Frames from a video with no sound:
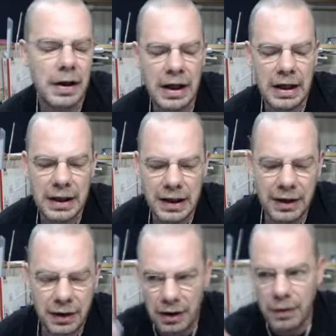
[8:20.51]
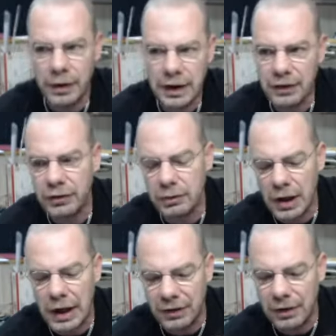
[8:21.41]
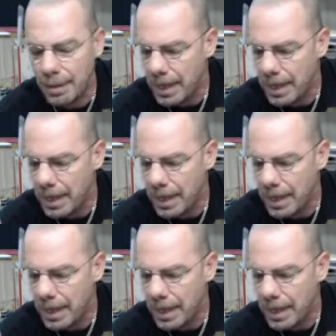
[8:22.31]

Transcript: and these do not.